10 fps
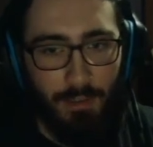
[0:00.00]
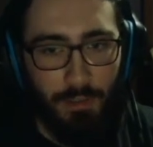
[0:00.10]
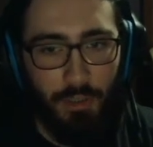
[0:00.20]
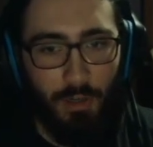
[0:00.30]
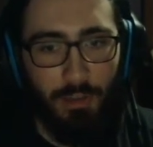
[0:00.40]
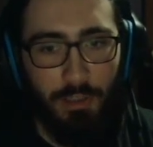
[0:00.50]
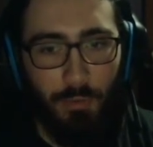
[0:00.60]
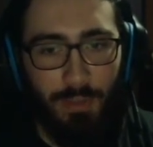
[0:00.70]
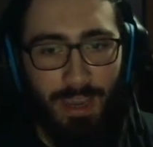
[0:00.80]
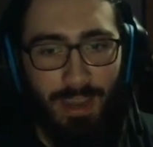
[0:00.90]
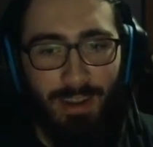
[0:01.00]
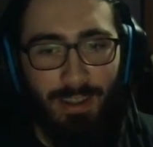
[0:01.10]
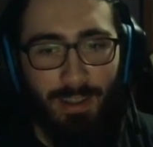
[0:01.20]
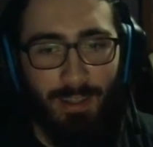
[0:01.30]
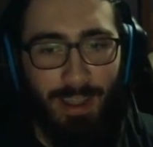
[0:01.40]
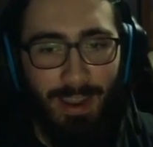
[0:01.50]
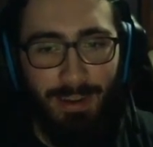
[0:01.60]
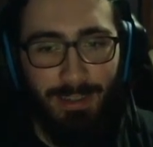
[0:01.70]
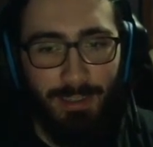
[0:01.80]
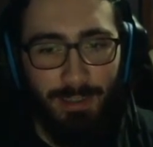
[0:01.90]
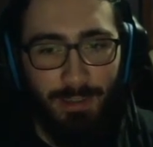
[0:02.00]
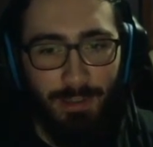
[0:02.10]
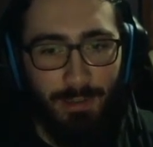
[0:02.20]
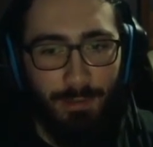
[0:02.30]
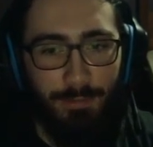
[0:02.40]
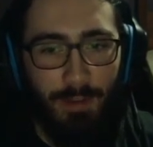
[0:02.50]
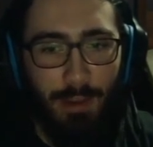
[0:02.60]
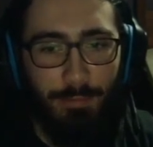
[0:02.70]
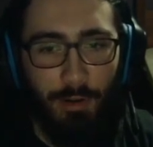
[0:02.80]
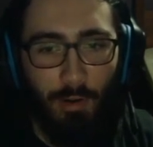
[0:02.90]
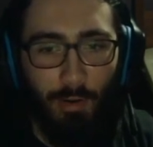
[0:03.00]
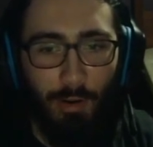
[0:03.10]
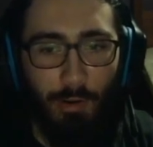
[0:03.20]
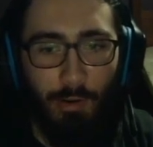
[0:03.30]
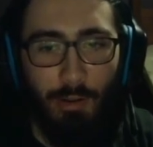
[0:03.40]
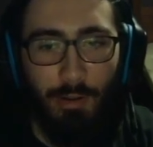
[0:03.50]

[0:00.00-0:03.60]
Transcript: Surely you can't land five in a row.